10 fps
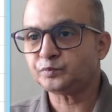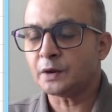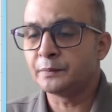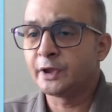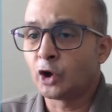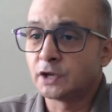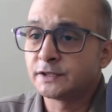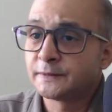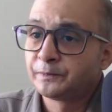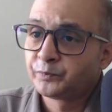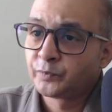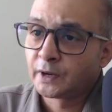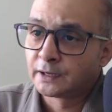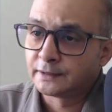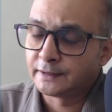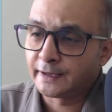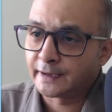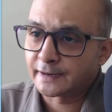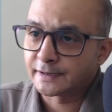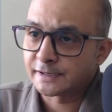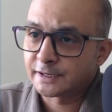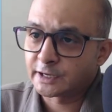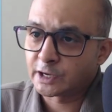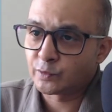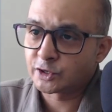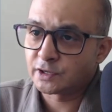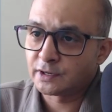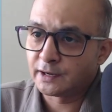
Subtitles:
Because the characteristic equation